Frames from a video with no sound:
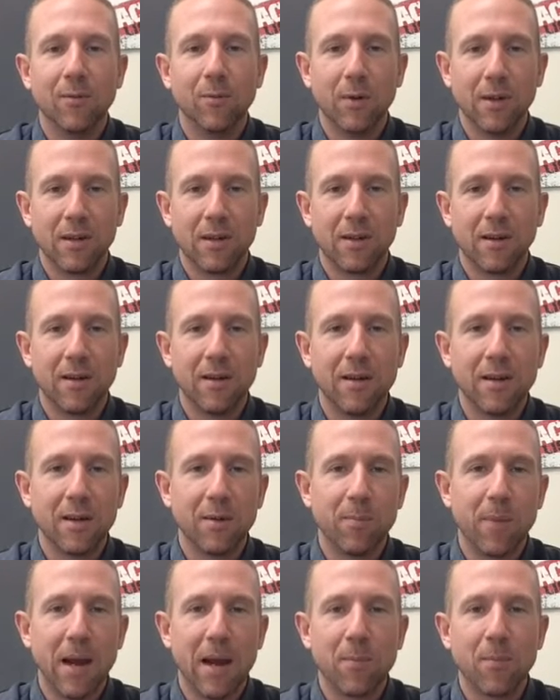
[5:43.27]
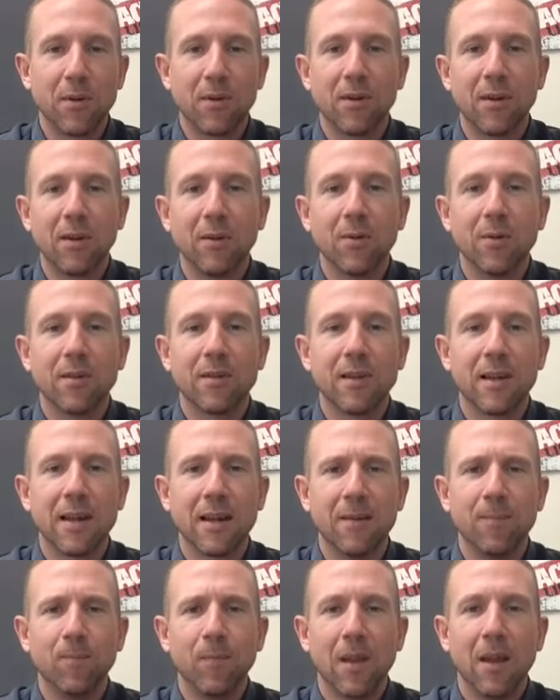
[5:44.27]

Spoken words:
returned your paper to you and said,